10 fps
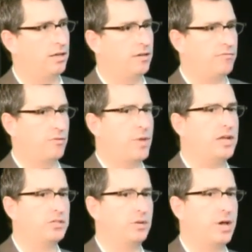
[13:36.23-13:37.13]

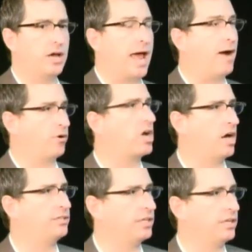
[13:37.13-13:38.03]
information about our
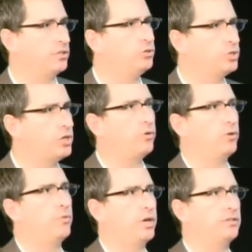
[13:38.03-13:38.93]
content, to show the
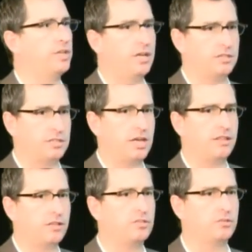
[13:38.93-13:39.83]
winners and to say
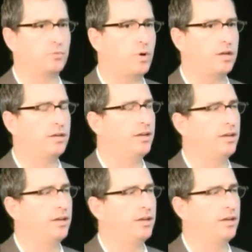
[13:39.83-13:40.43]
this is what